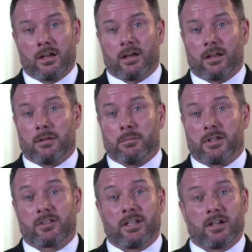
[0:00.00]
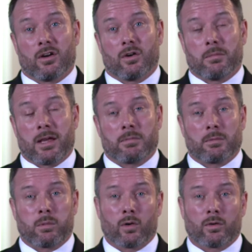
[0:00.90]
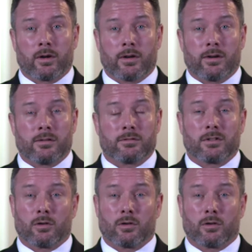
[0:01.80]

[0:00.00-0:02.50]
the mosquito abatement program,